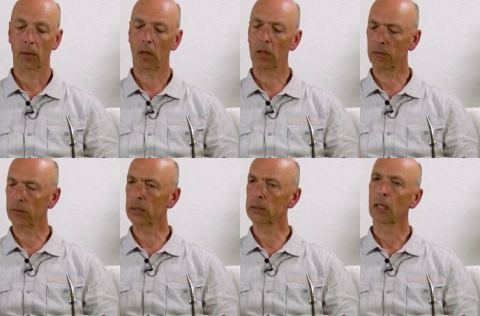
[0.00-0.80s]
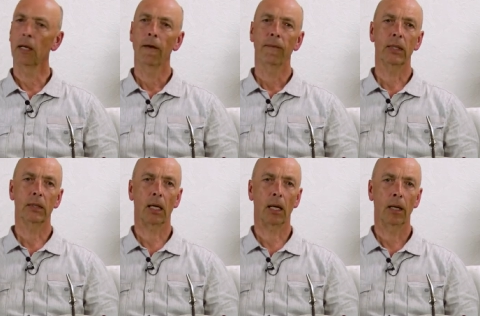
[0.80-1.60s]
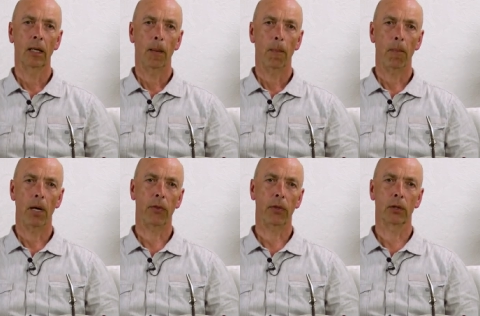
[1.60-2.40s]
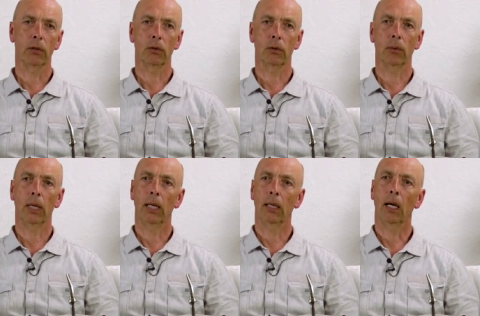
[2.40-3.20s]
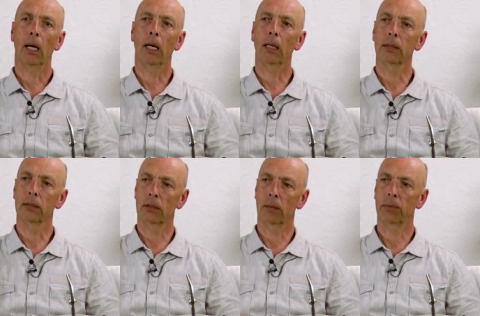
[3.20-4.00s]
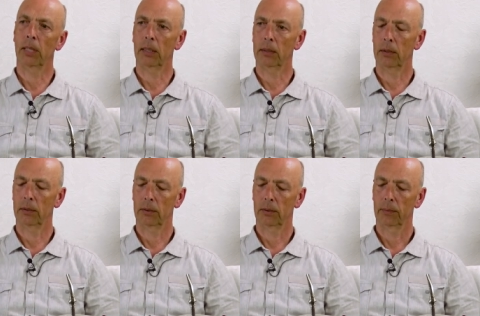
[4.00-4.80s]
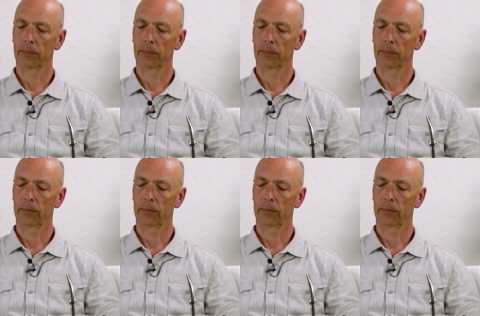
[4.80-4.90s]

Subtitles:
All of these are methods to enhance the practice.